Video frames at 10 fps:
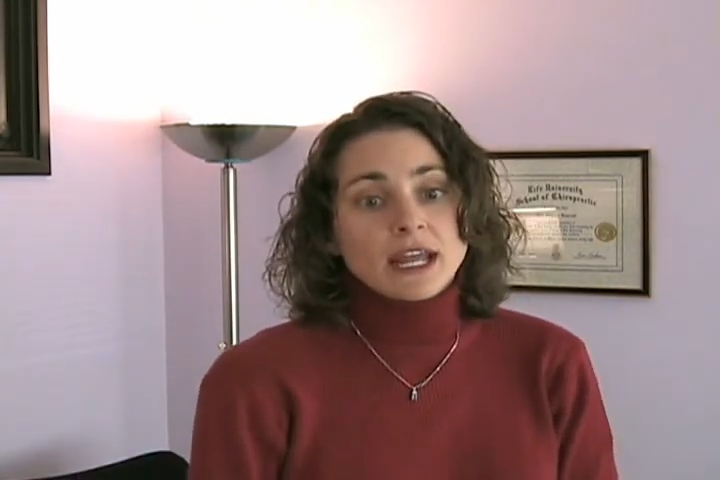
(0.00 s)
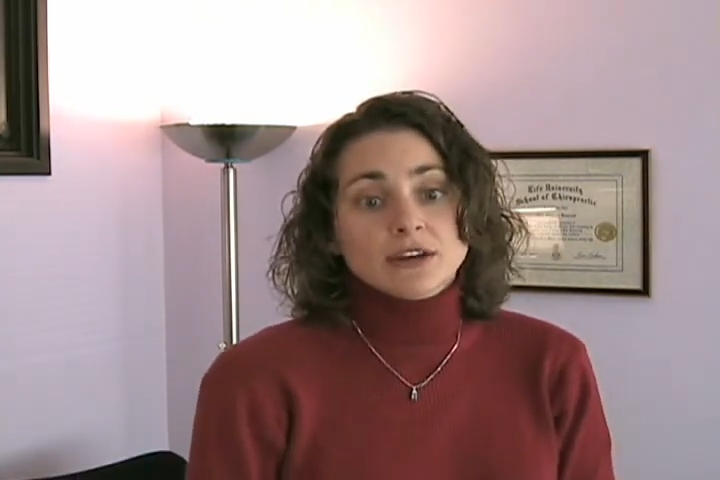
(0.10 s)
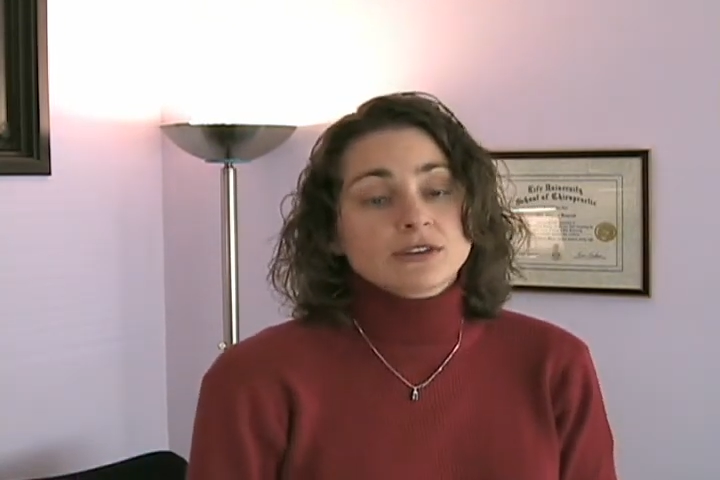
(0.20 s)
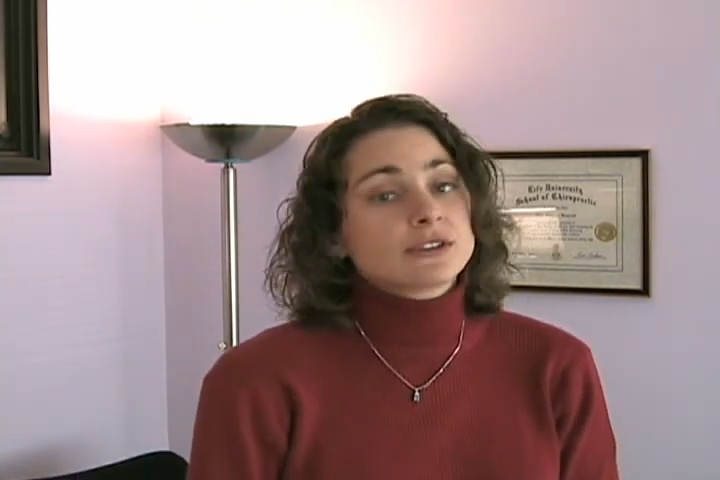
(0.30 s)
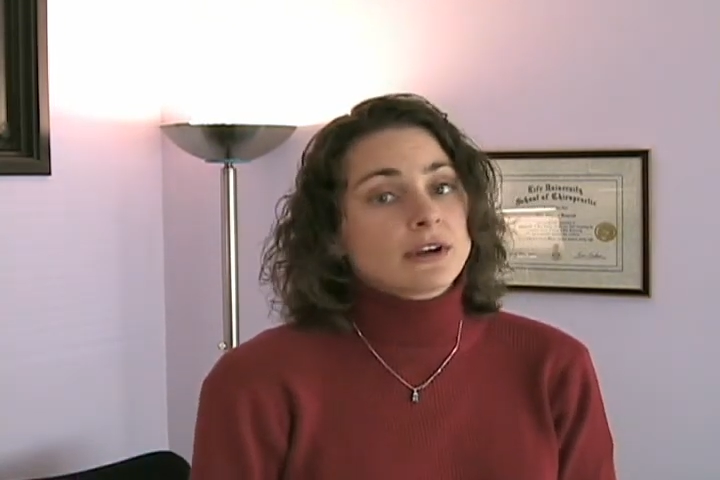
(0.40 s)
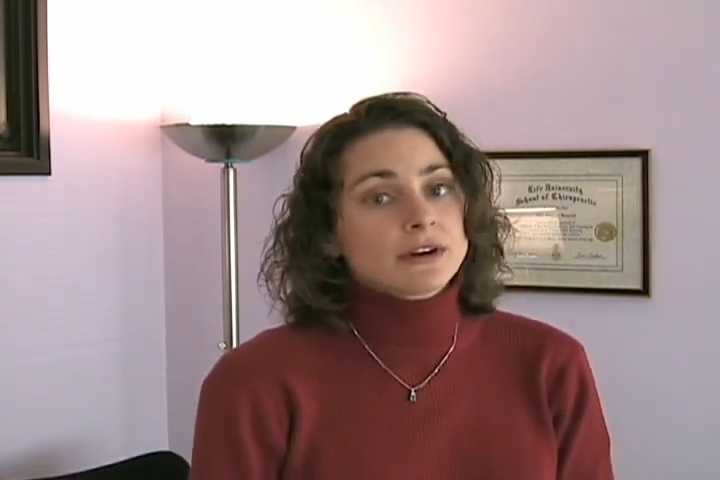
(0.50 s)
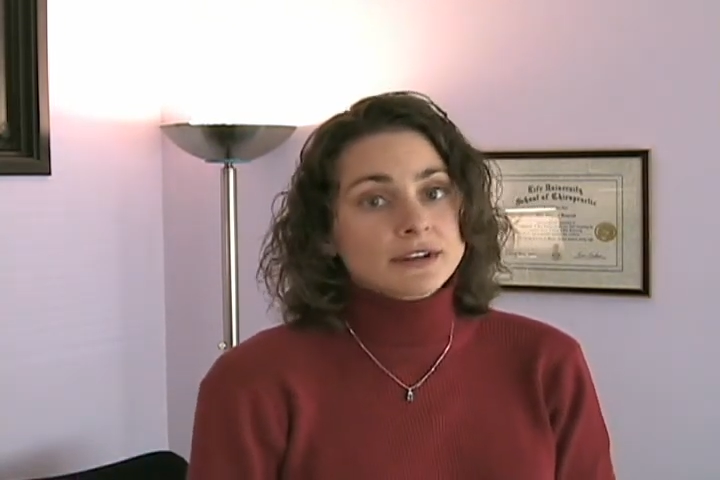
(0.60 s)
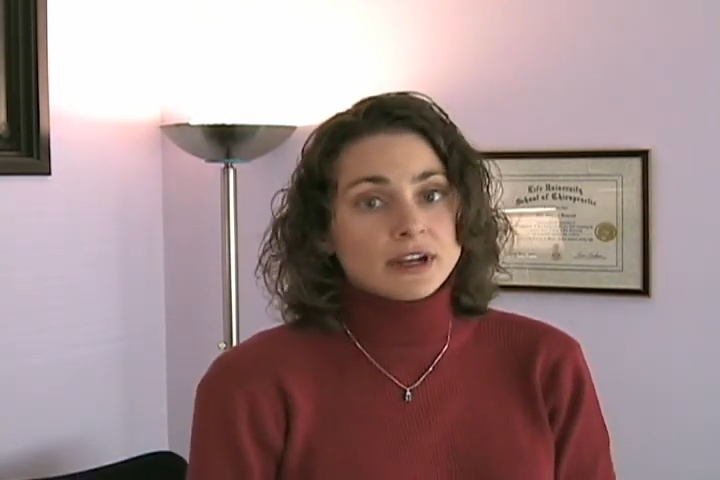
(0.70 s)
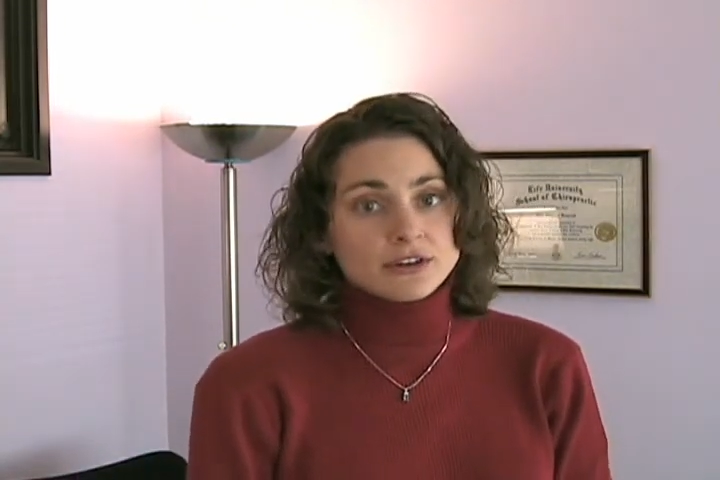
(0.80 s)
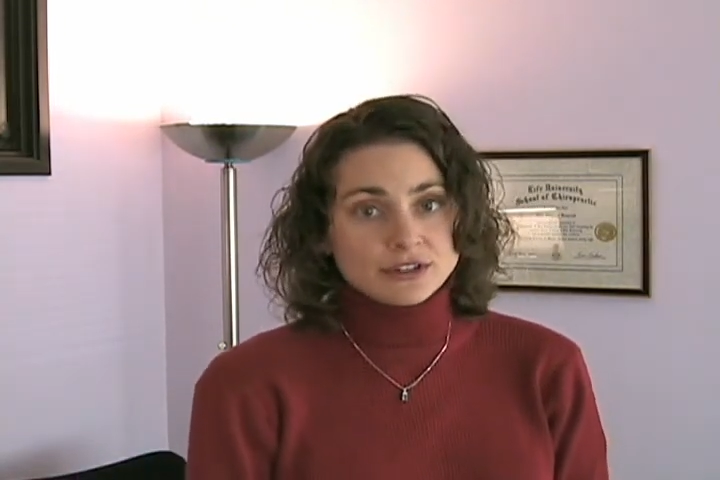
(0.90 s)
and you'll start
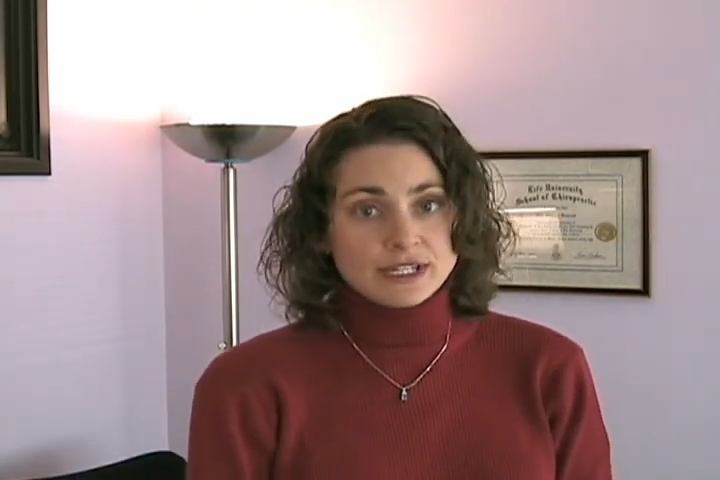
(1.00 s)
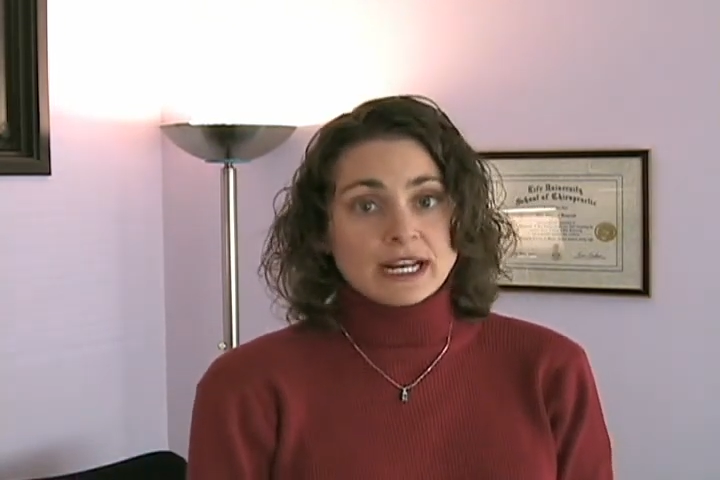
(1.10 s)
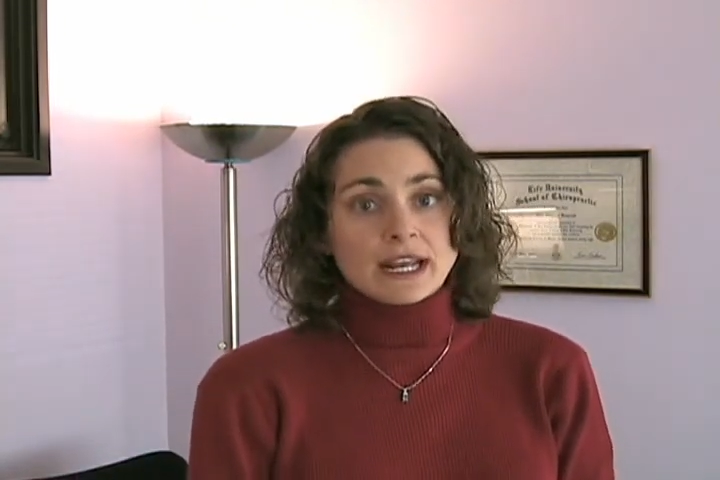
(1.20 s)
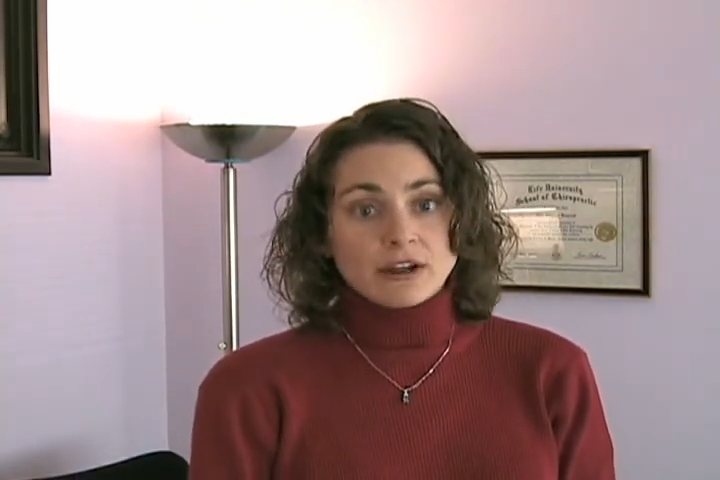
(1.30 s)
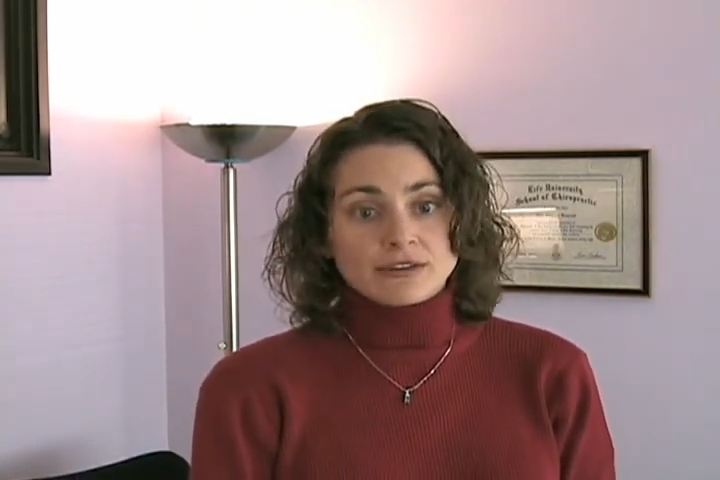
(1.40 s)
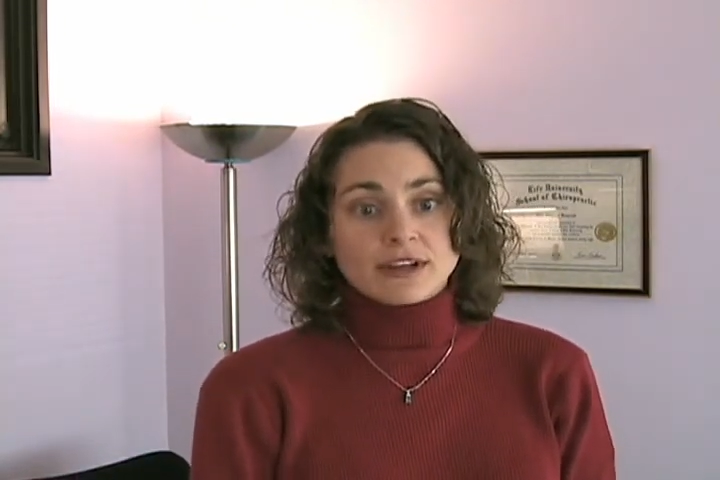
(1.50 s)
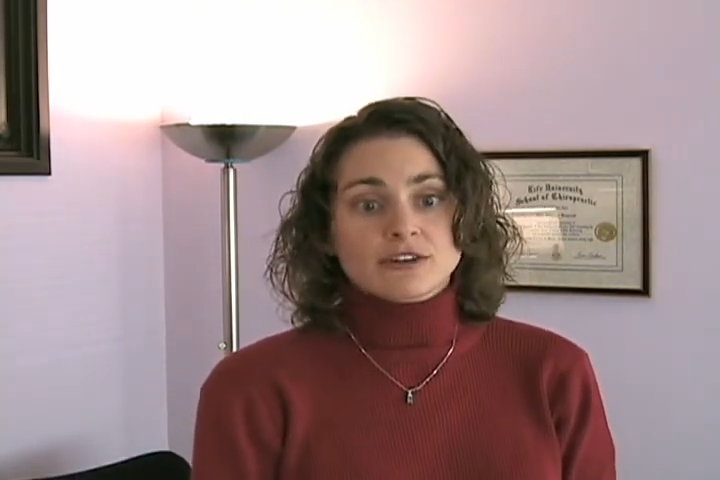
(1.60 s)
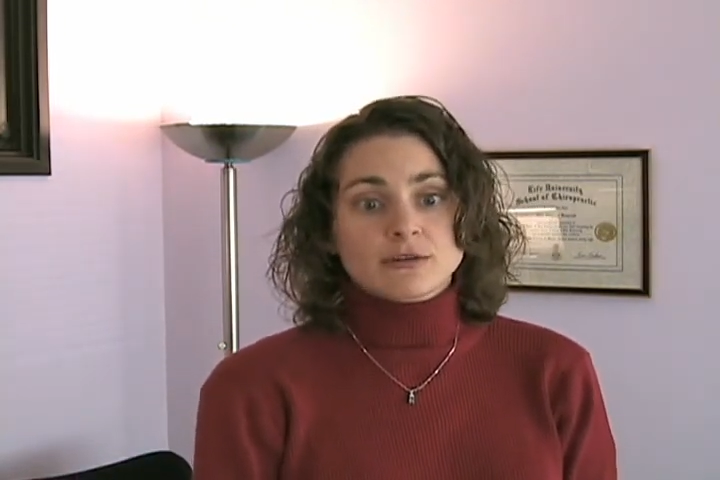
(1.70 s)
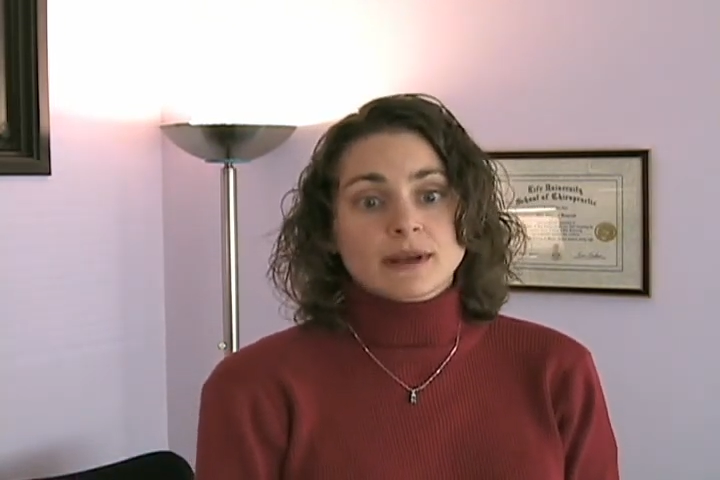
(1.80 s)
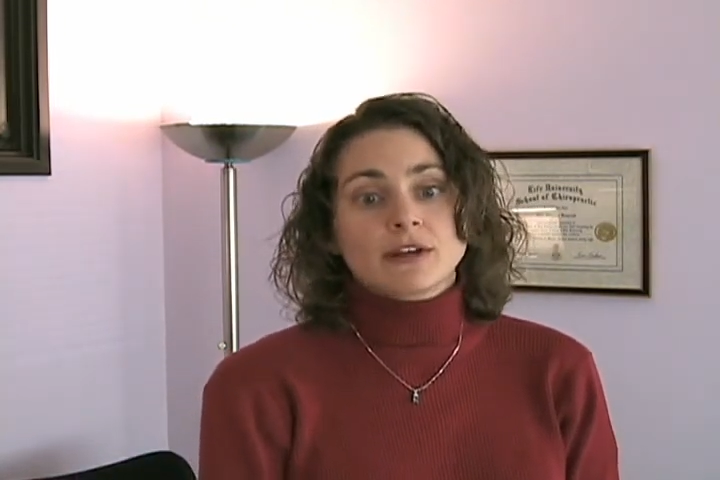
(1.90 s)
to understand how
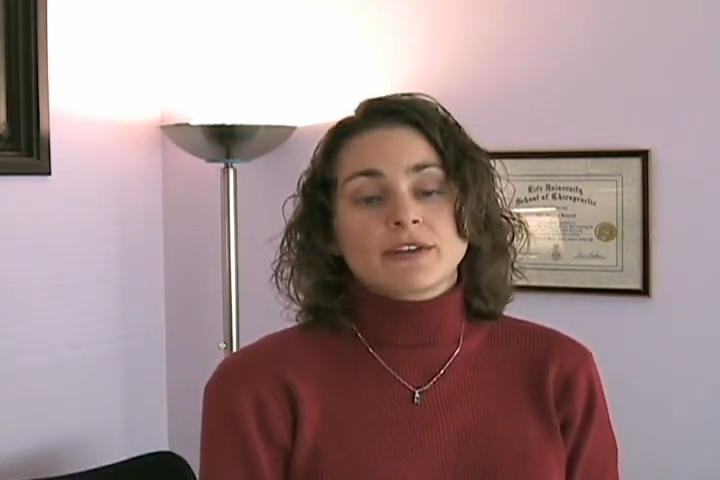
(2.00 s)
detrimental